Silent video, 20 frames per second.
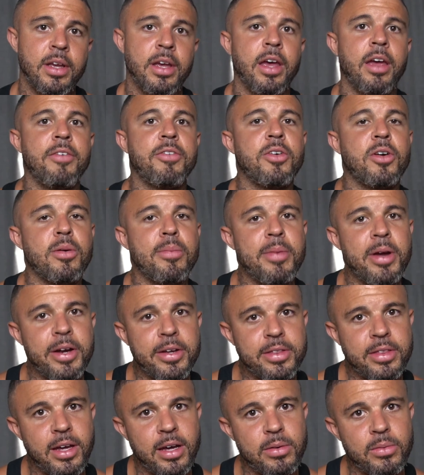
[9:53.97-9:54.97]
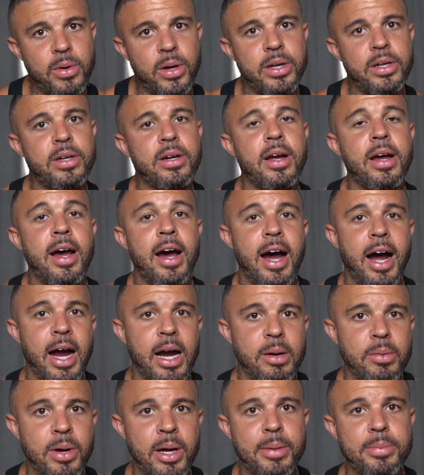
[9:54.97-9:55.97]
If you're a marathon runner, high
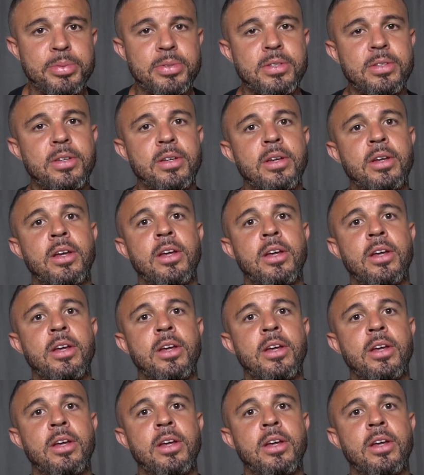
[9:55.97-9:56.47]
reps,